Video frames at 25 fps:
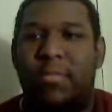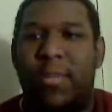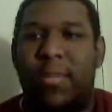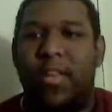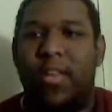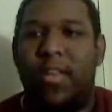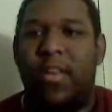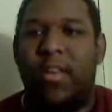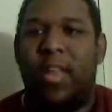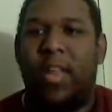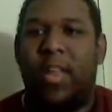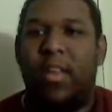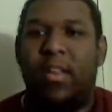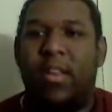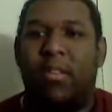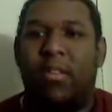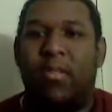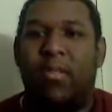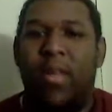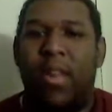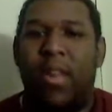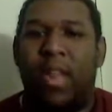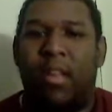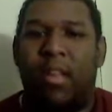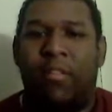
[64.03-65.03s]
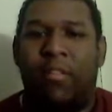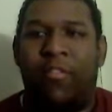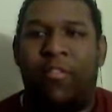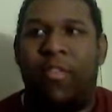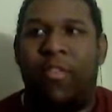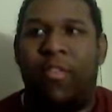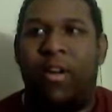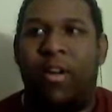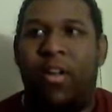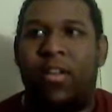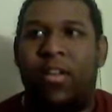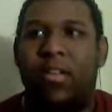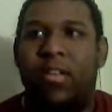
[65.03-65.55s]
men, the way they
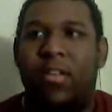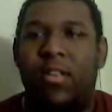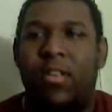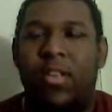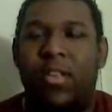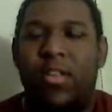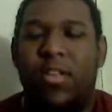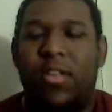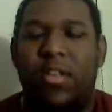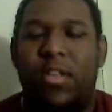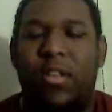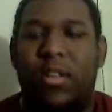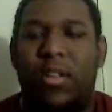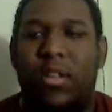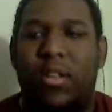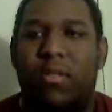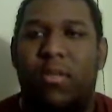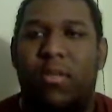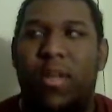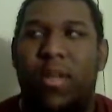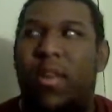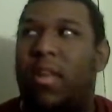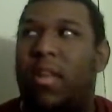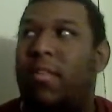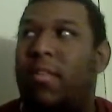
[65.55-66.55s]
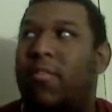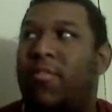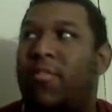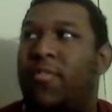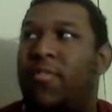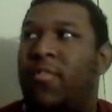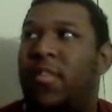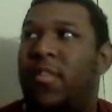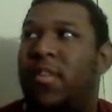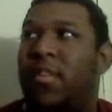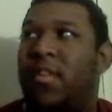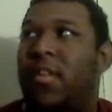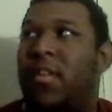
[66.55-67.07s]
fought each other, the way they
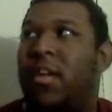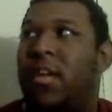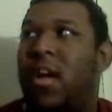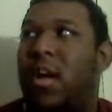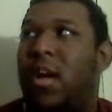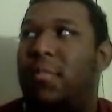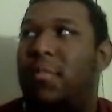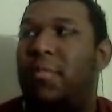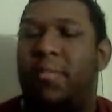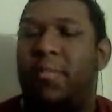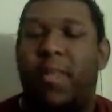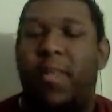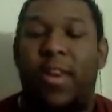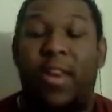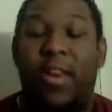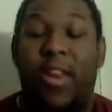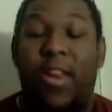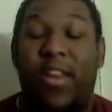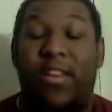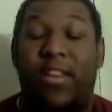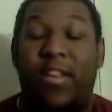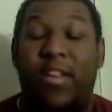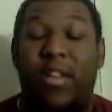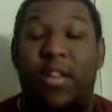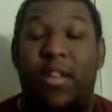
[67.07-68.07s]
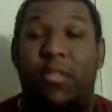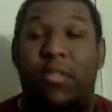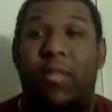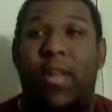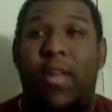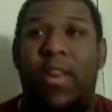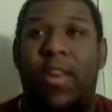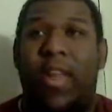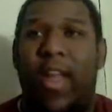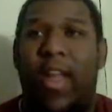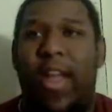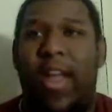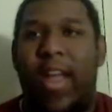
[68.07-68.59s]
complimented each other, the
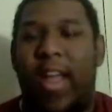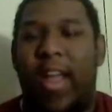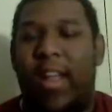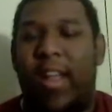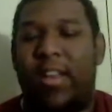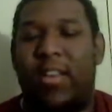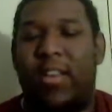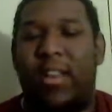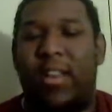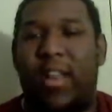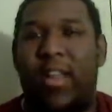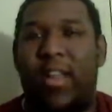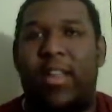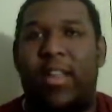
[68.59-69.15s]
way they act,